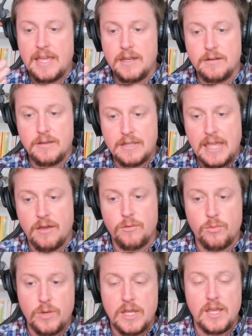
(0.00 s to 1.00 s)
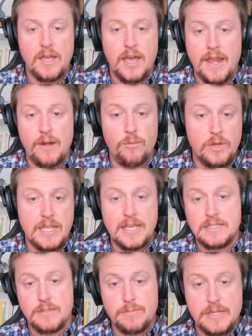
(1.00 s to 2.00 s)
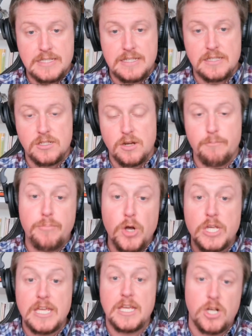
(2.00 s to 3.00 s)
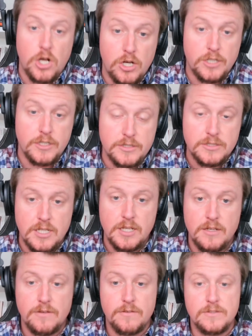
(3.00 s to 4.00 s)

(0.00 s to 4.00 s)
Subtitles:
and we as a business are booking calls,